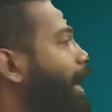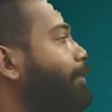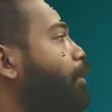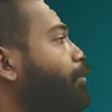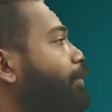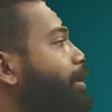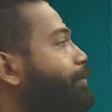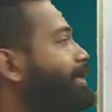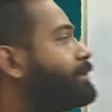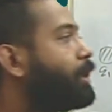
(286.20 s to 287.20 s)
I have already
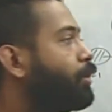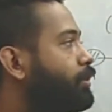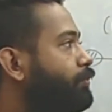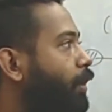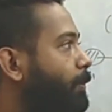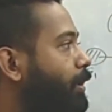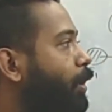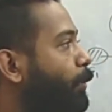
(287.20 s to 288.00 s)
written down the formula.